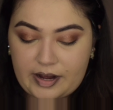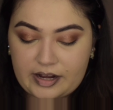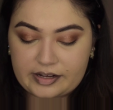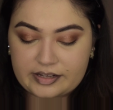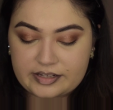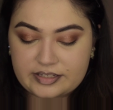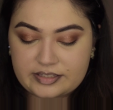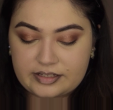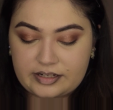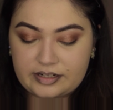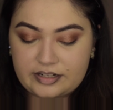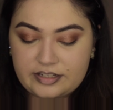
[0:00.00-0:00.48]

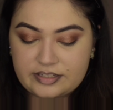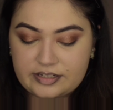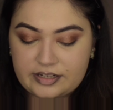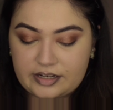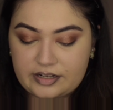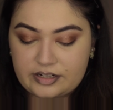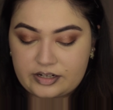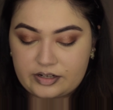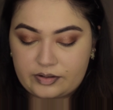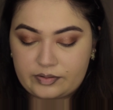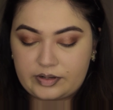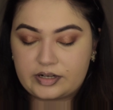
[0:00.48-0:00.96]
Pakistani
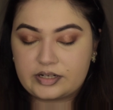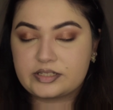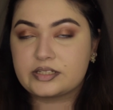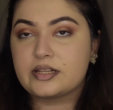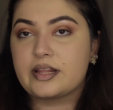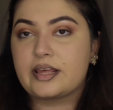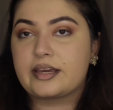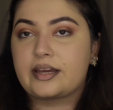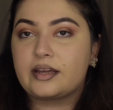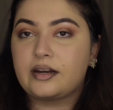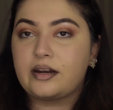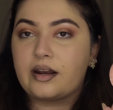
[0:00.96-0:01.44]
skin tone. It's
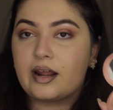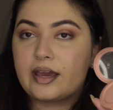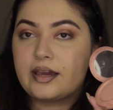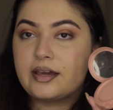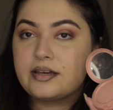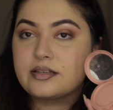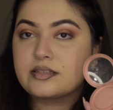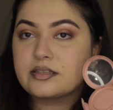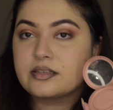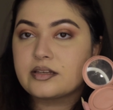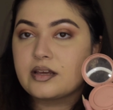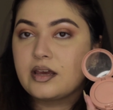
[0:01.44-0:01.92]
like a
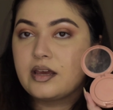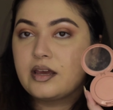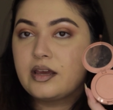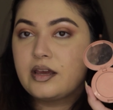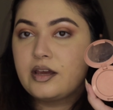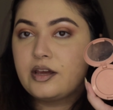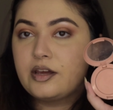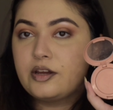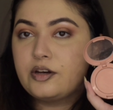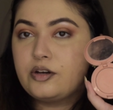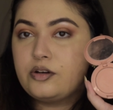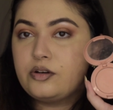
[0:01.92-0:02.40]
nice
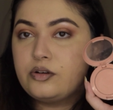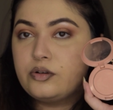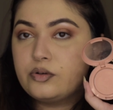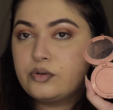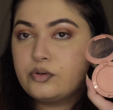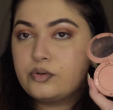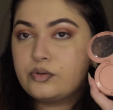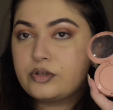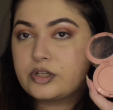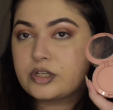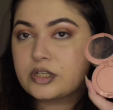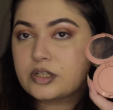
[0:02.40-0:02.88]

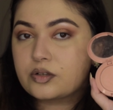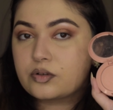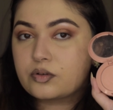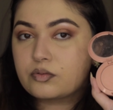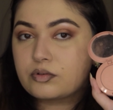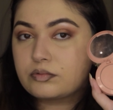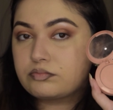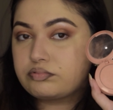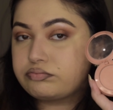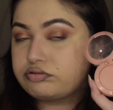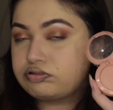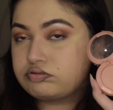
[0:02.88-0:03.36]
nude,
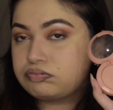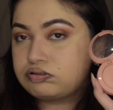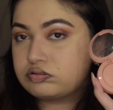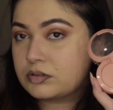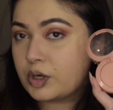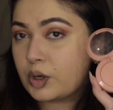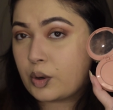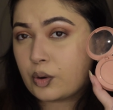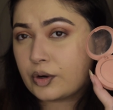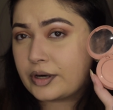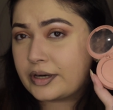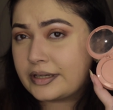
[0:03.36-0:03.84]

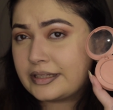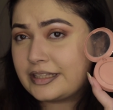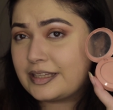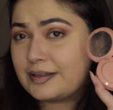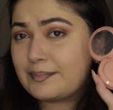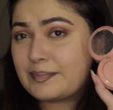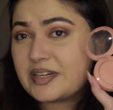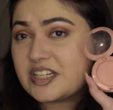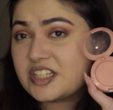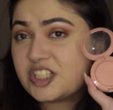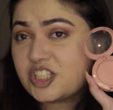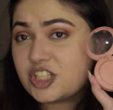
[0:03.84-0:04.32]
corally,
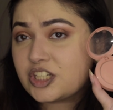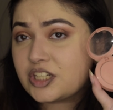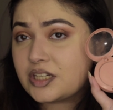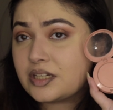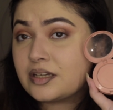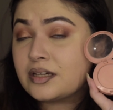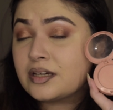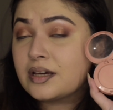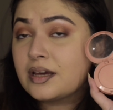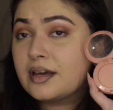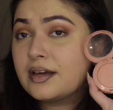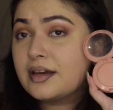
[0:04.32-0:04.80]

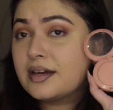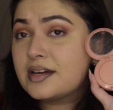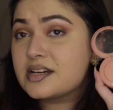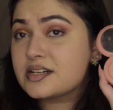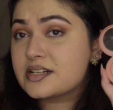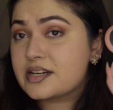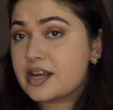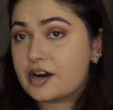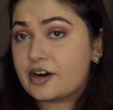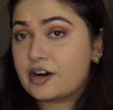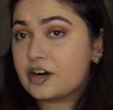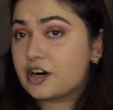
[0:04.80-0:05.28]
peachy,
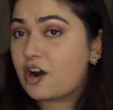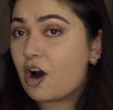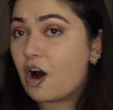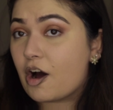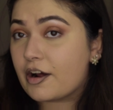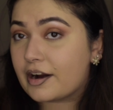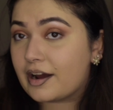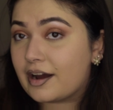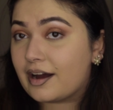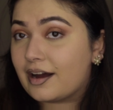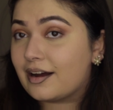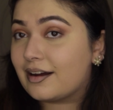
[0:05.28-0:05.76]

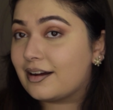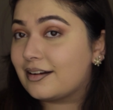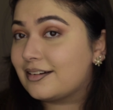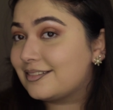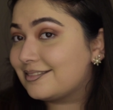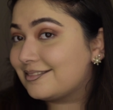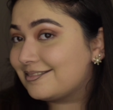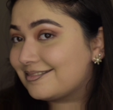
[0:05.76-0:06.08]
terracotta,